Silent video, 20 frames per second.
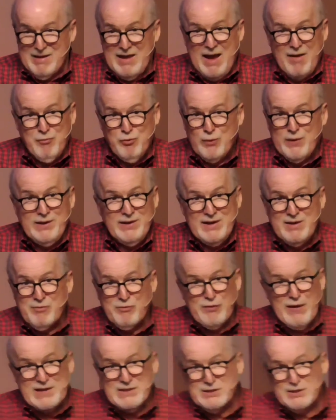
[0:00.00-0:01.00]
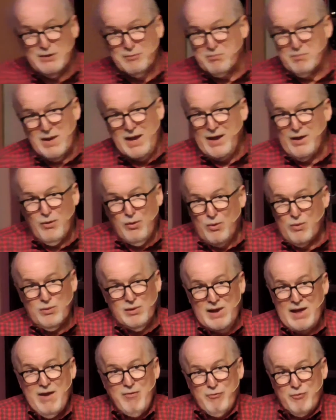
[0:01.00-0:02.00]
I've really invested my whole
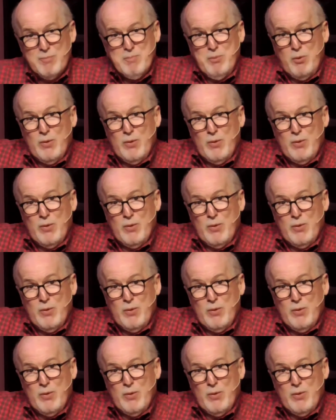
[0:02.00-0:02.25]
life in